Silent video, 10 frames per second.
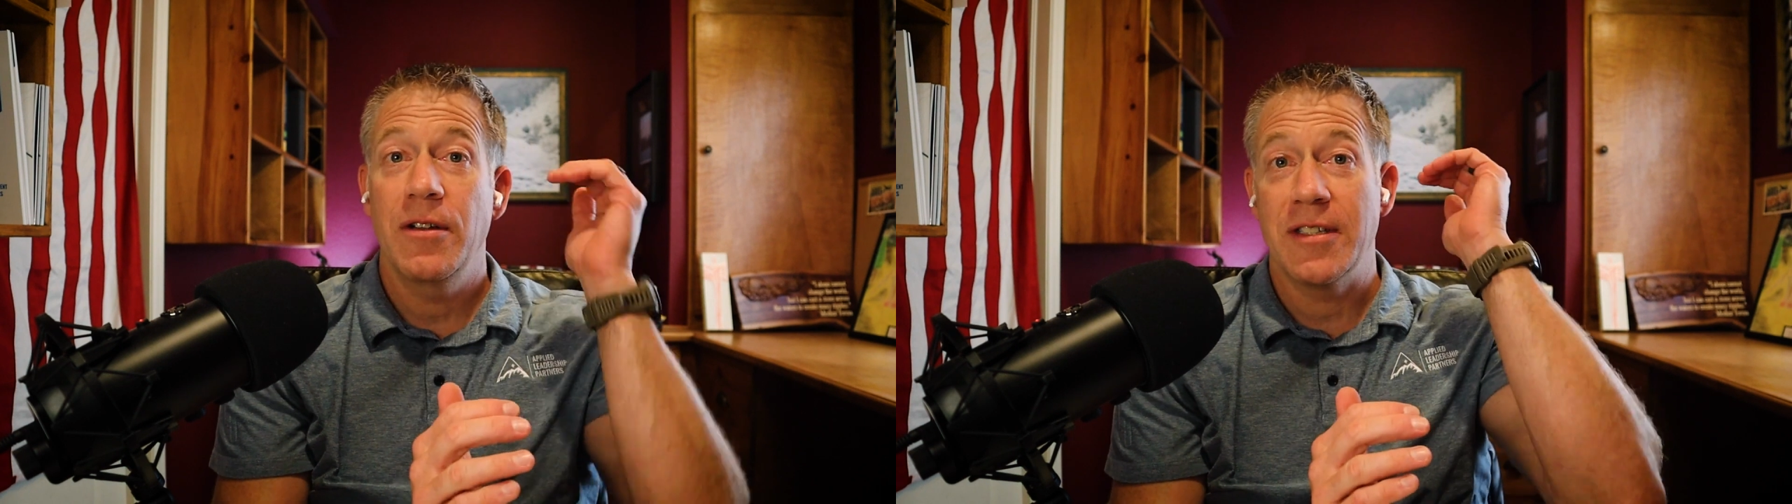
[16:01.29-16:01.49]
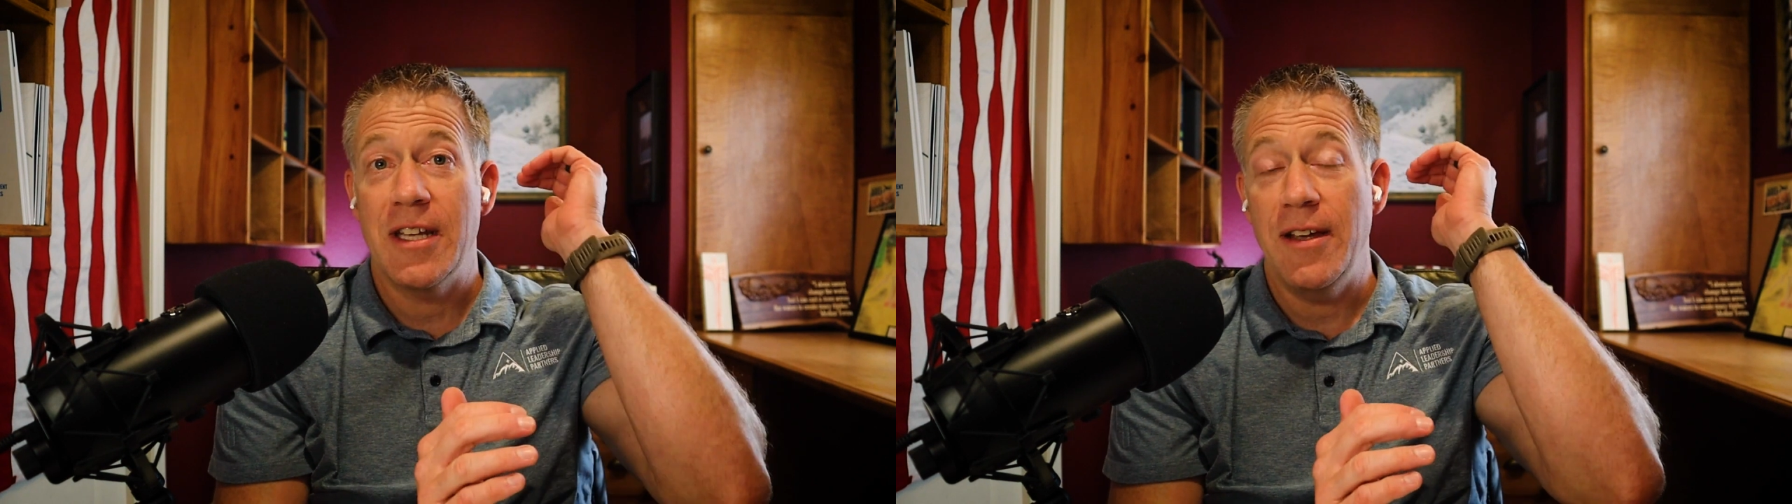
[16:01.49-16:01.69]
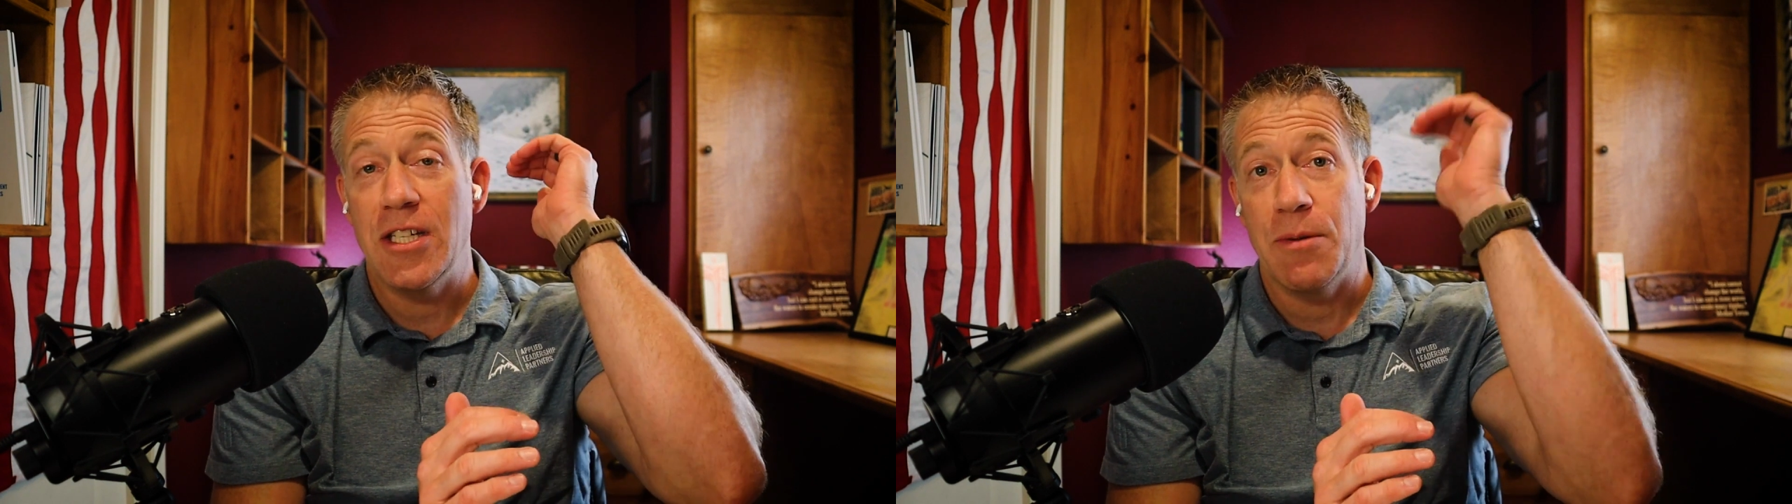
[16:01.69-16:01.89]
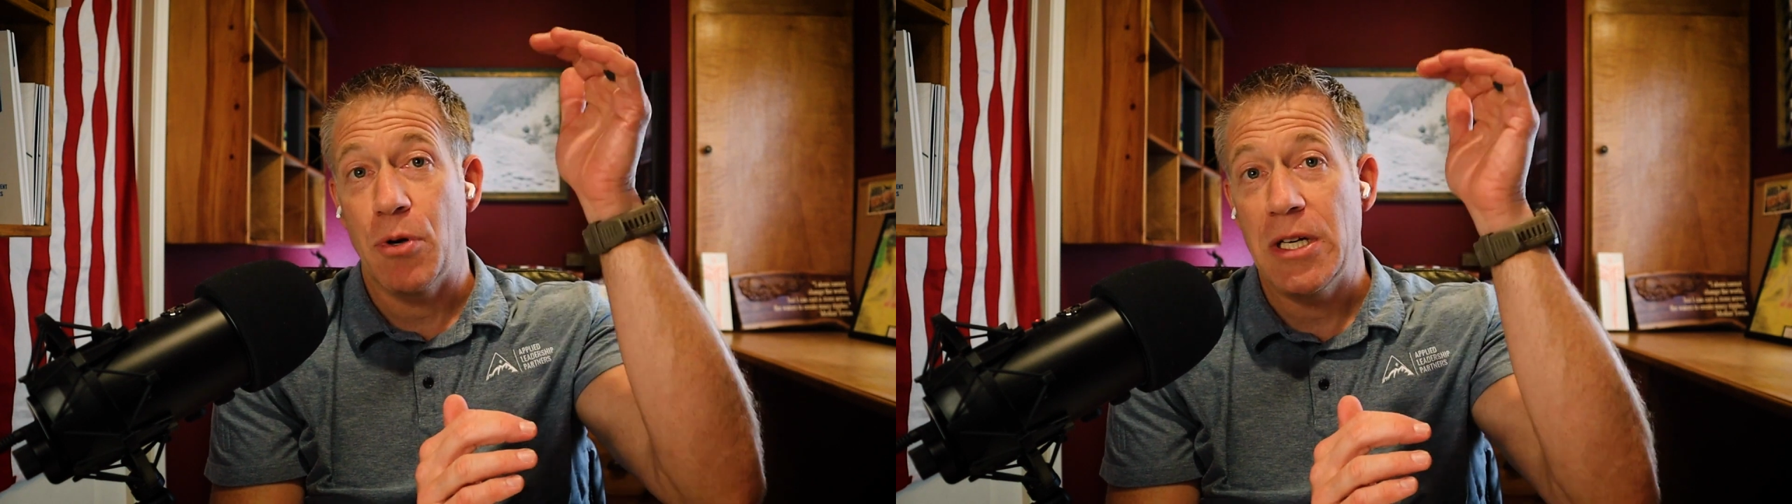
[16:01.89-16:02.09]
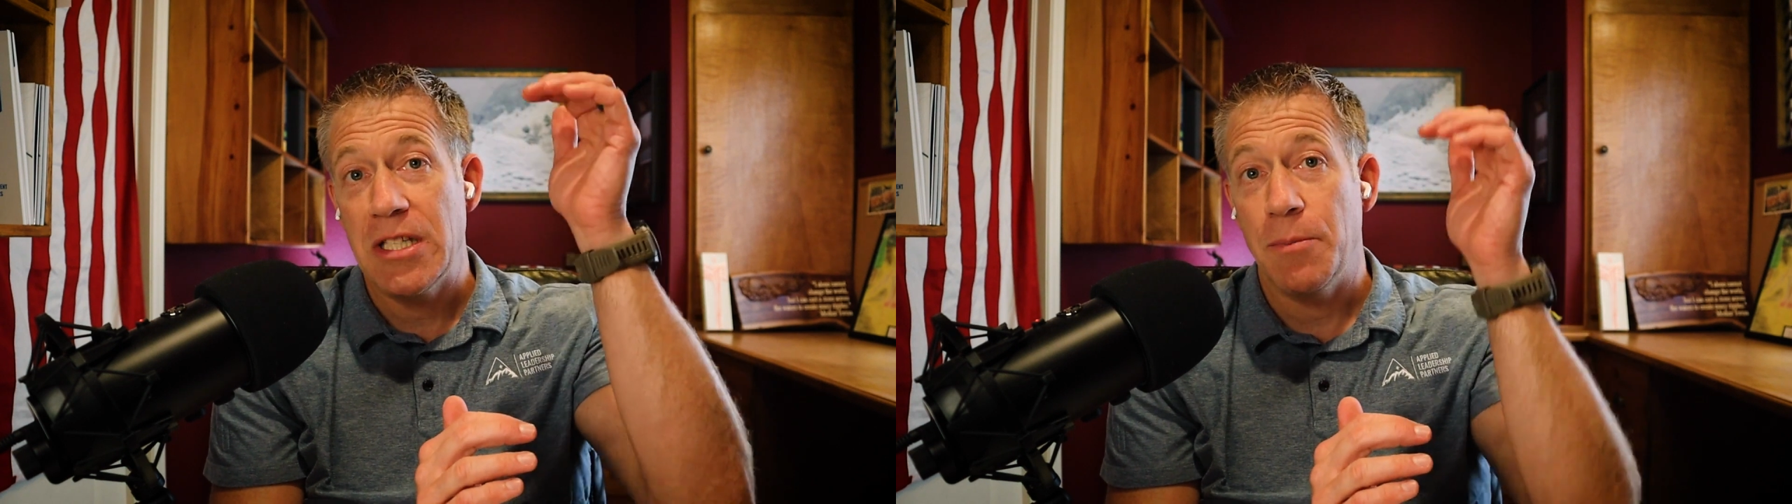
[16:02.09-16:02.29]
Let's get you some
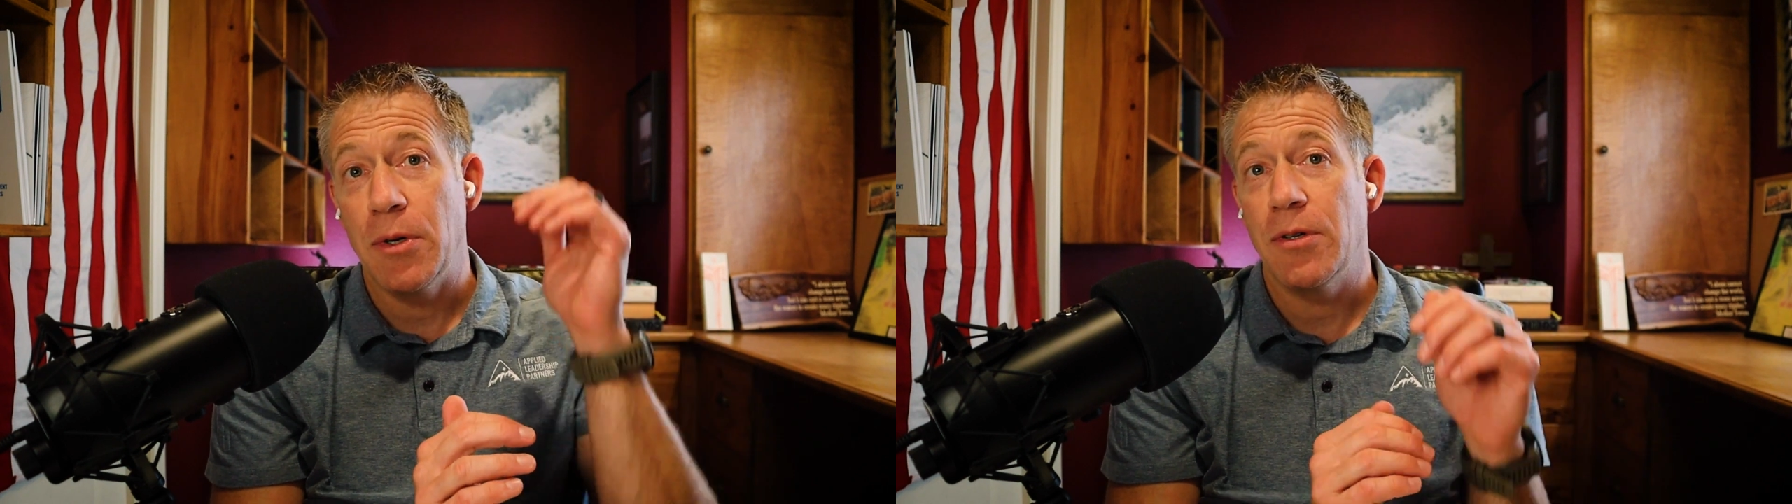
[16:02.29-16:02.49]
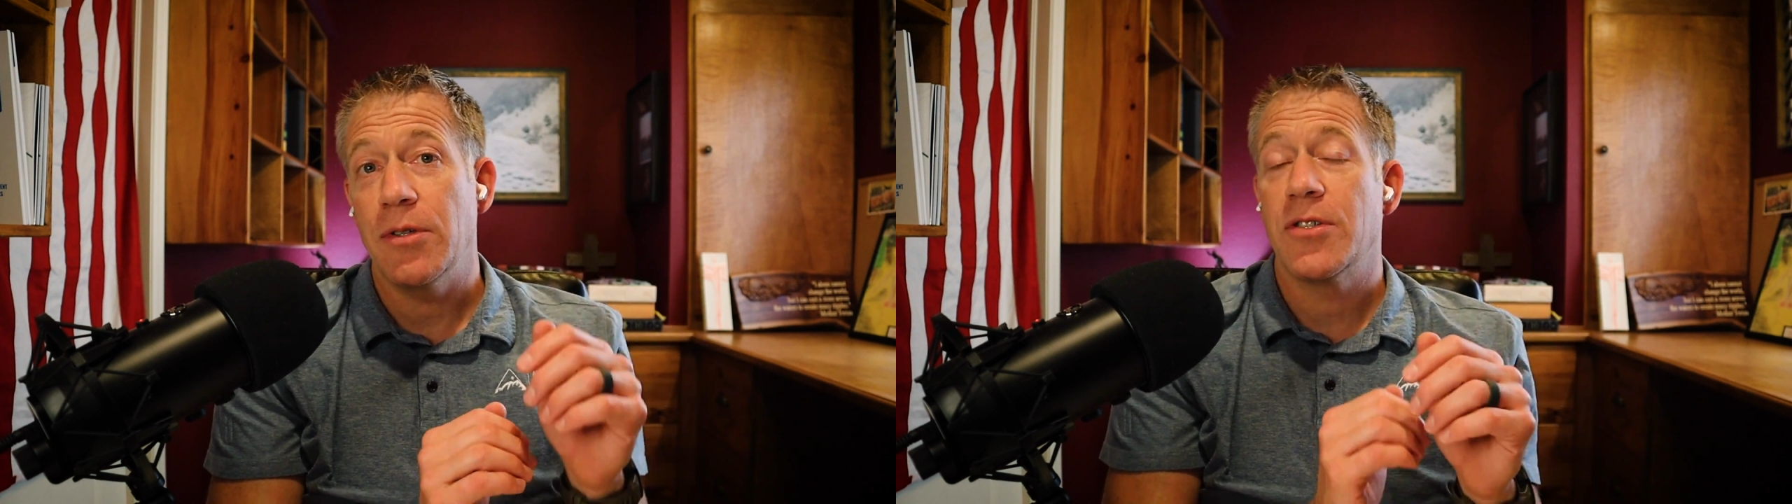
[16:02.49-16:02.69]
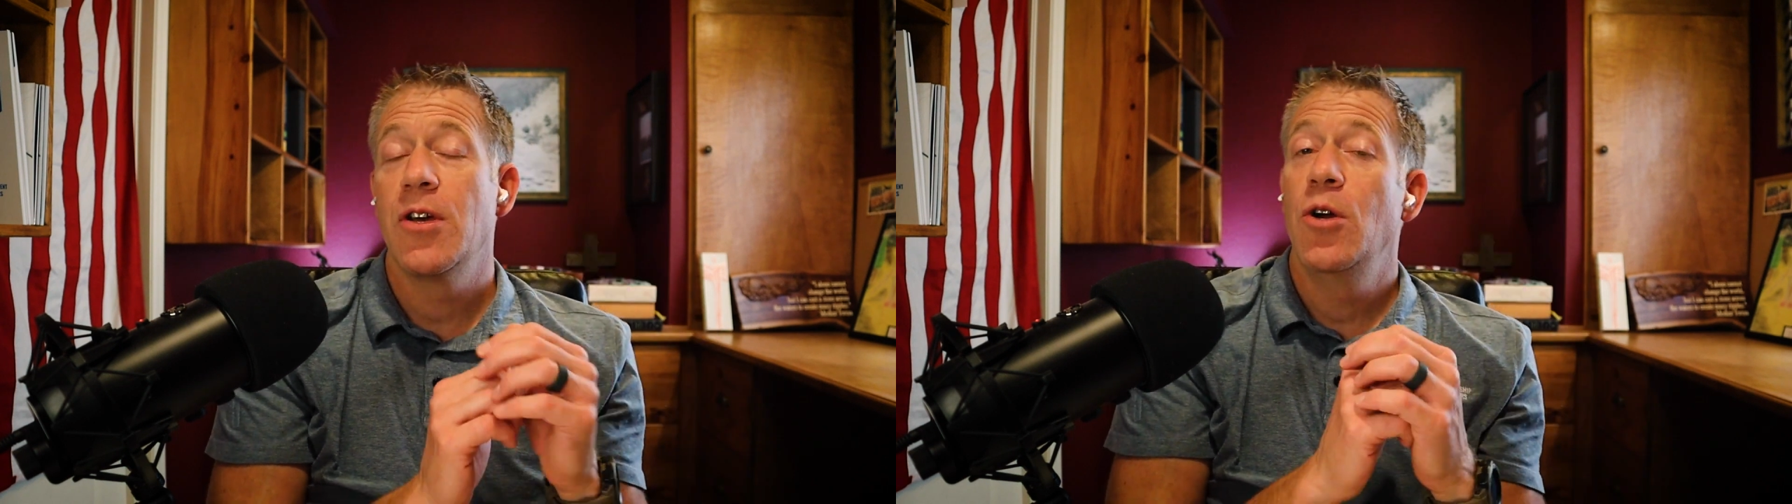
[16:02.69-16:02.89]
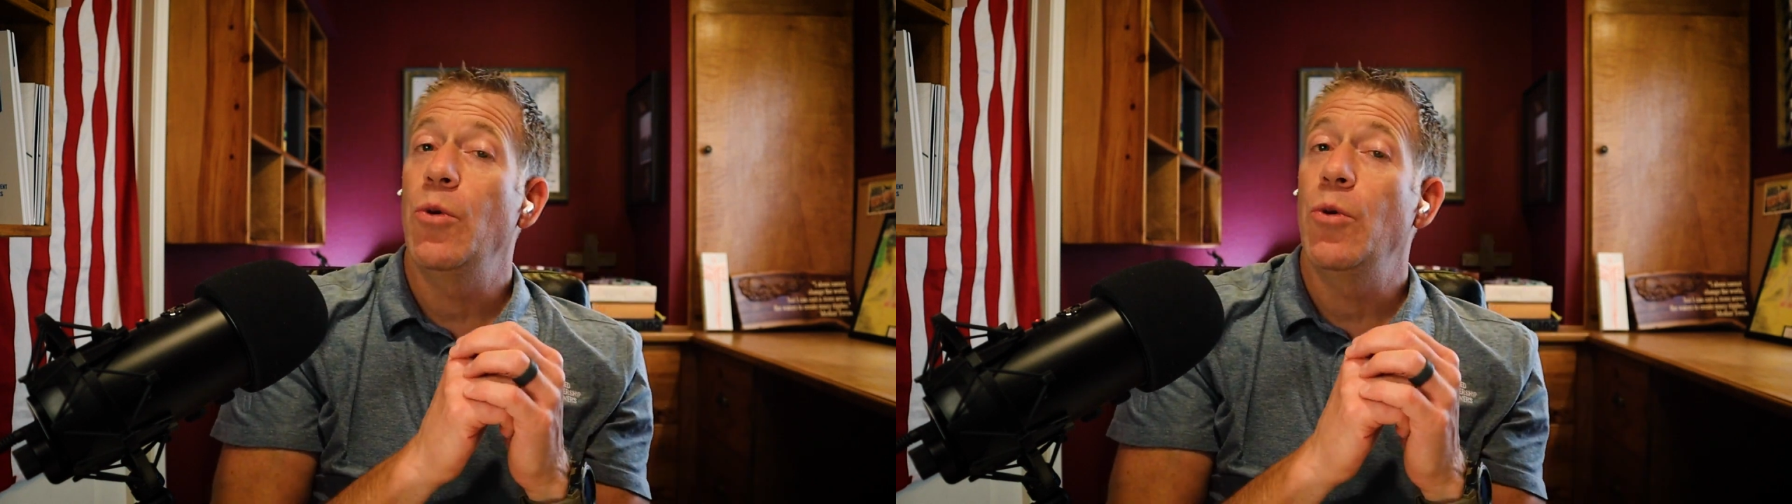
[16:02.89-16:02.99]
principles.